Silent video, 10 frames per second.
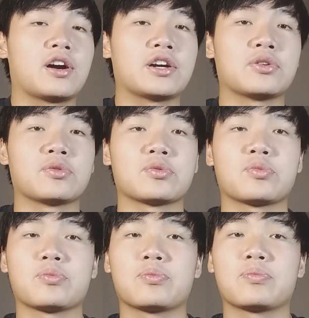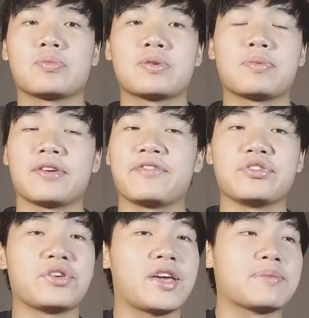I don't play
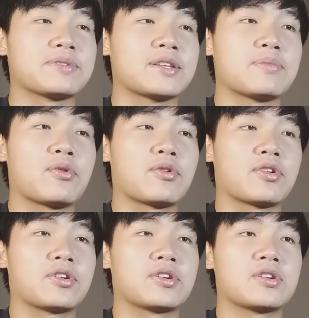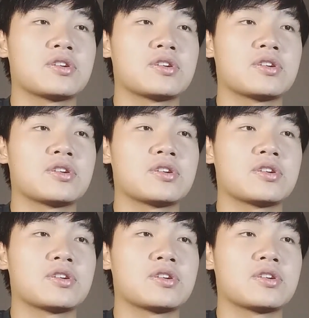video games anymore.